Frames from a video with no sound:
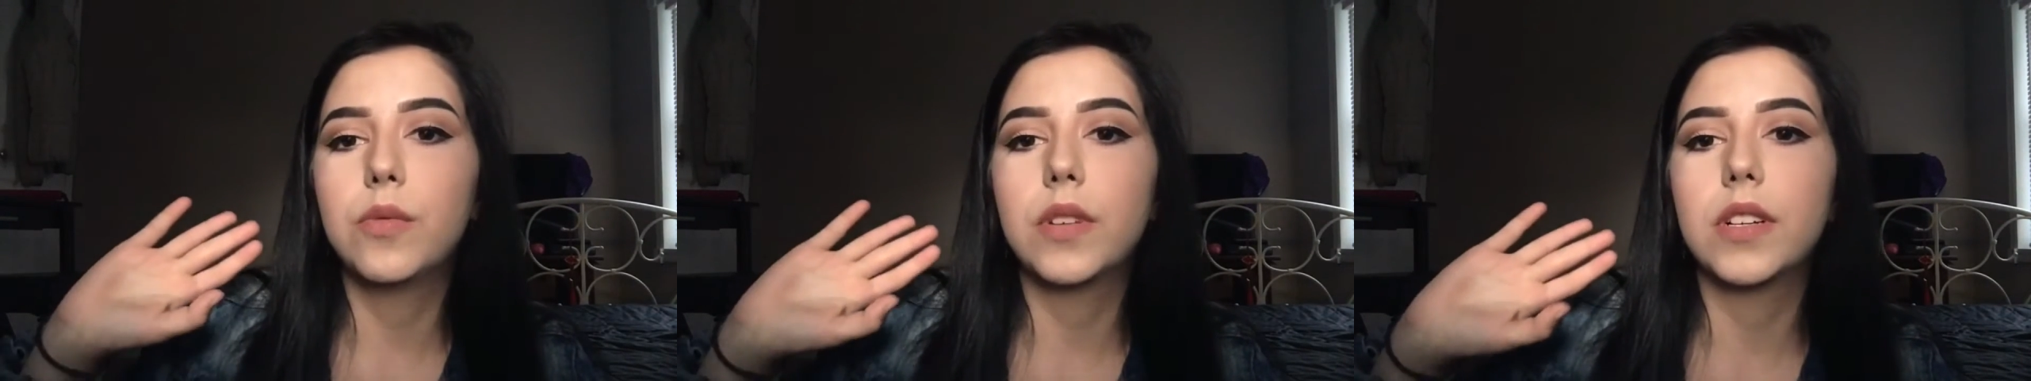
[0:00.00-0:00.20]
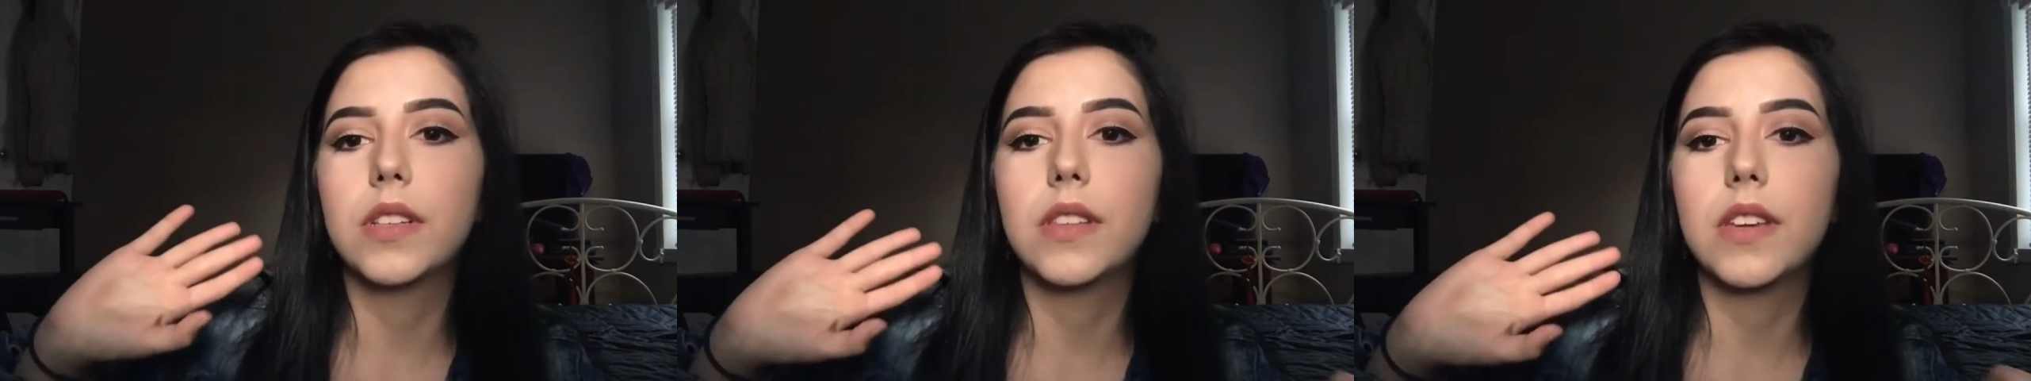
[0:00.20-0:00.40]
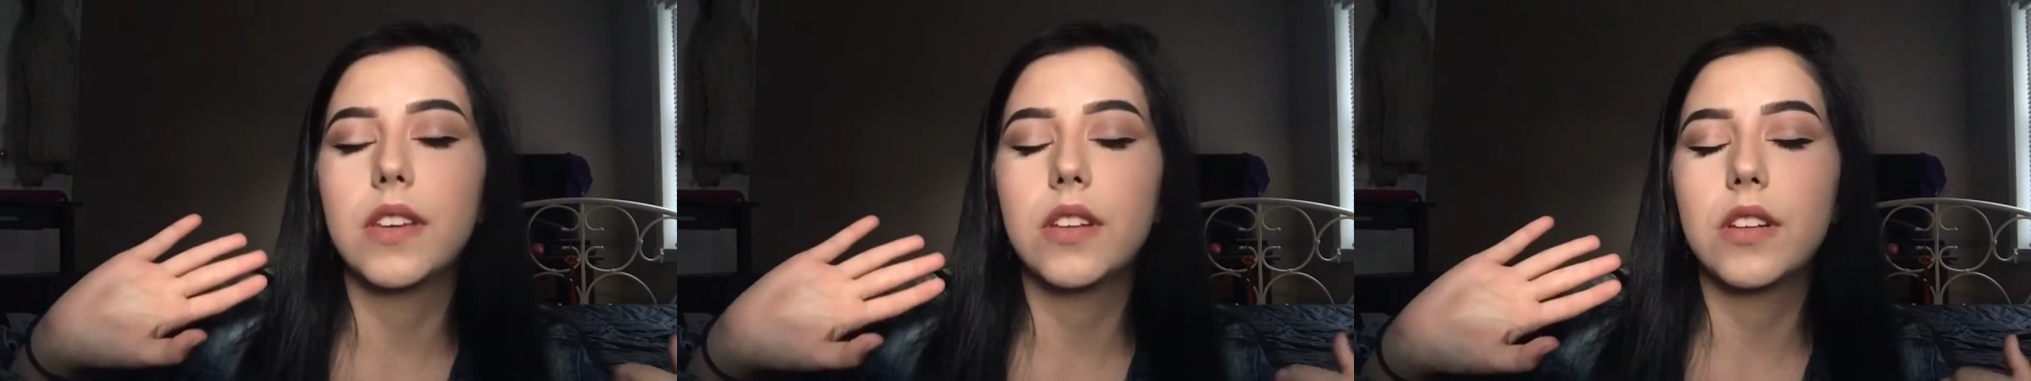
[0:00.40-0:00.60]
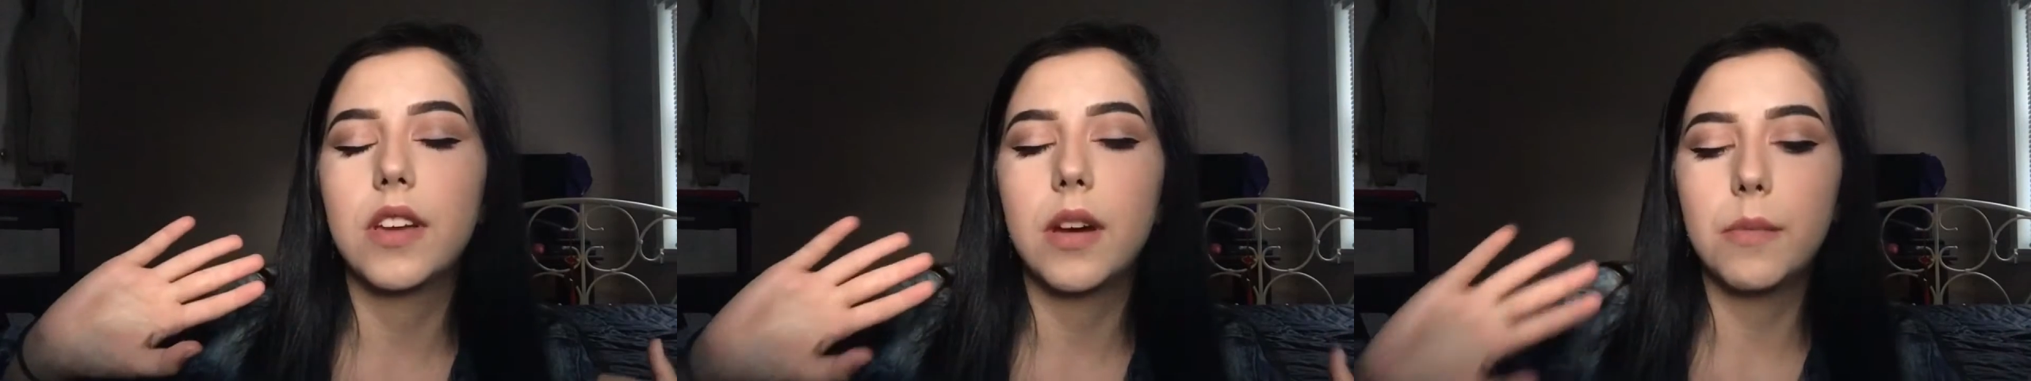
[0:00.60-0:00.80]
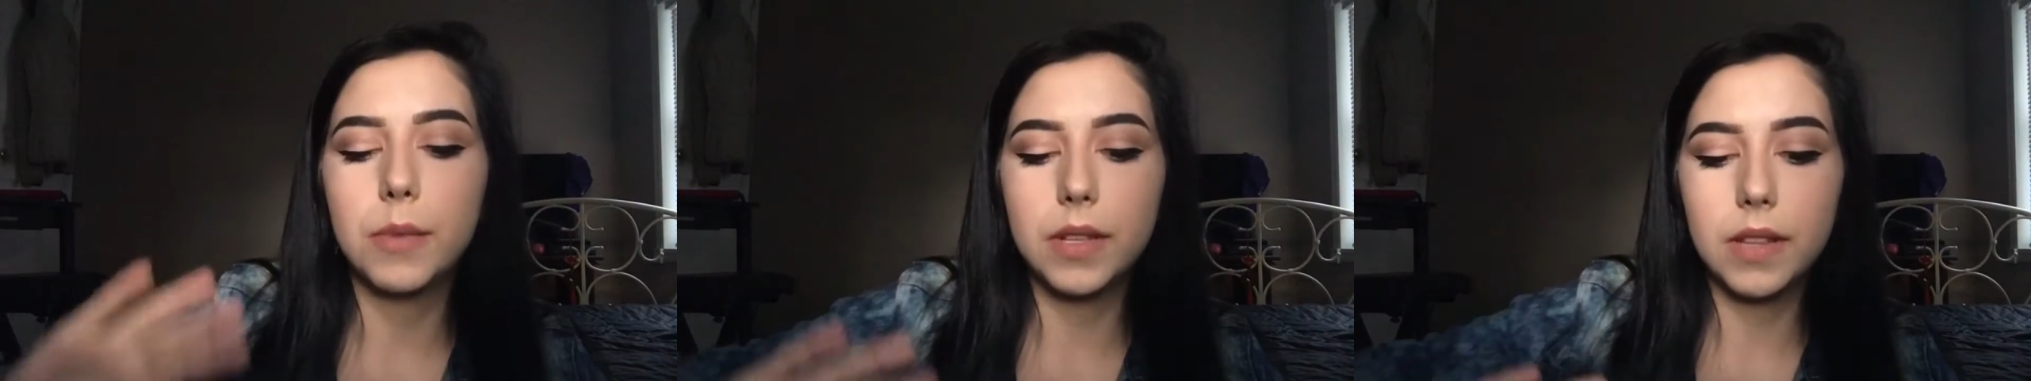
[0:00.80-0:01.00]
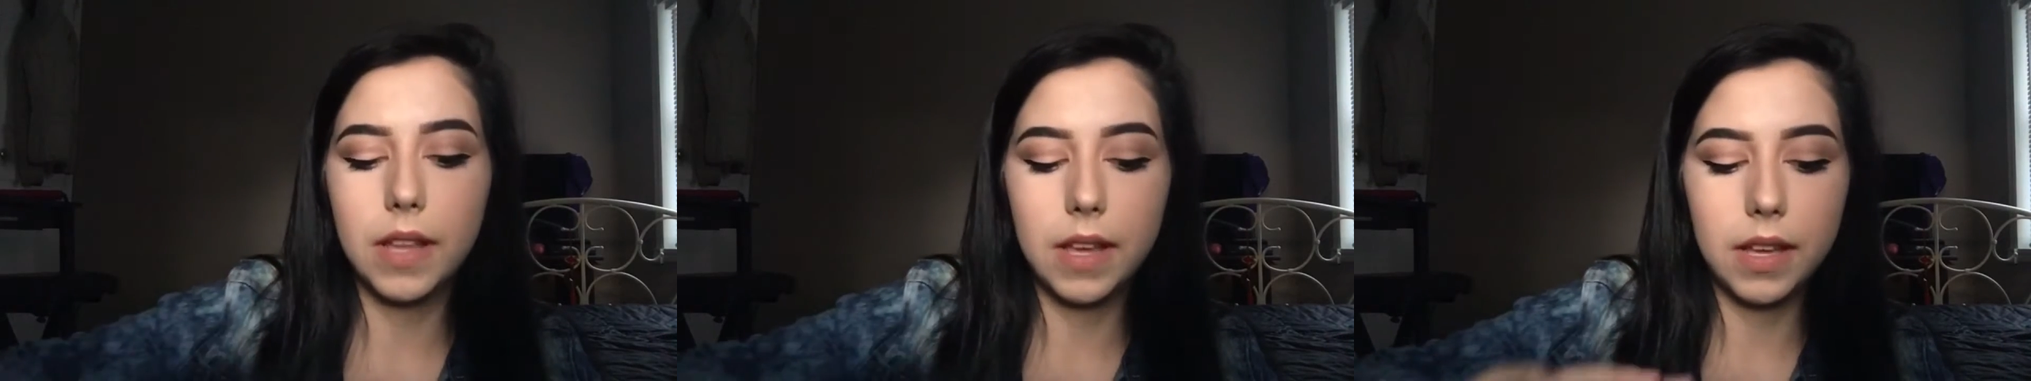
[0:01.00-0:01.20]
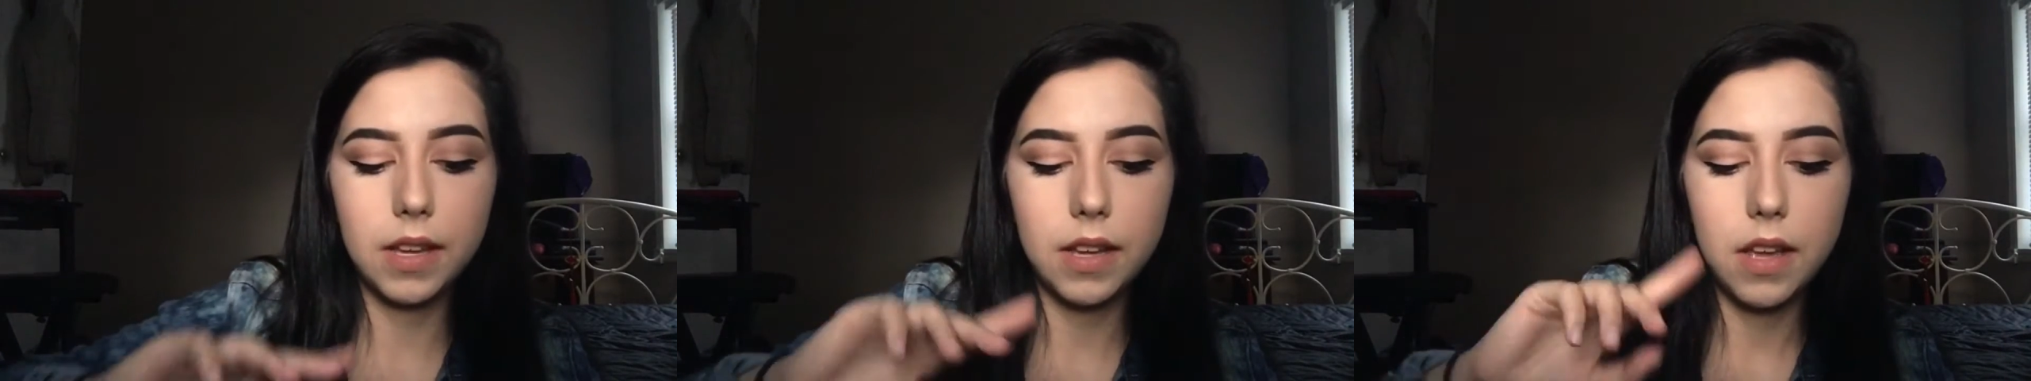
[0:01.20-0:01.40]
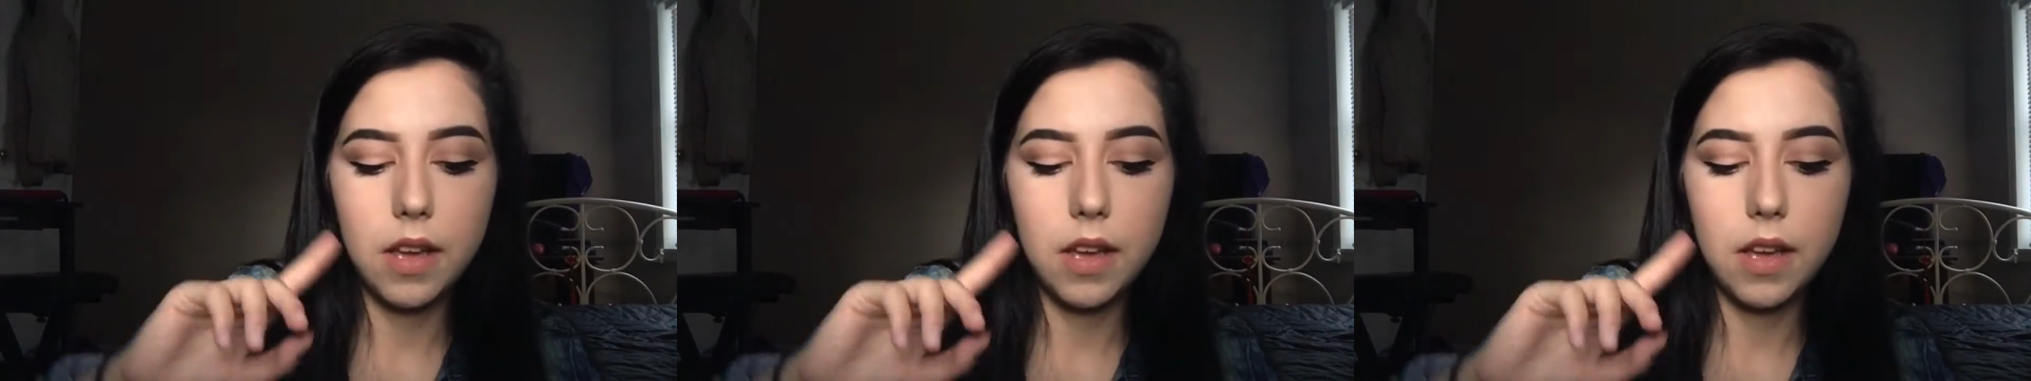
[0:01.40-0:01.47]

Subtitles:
where they come in like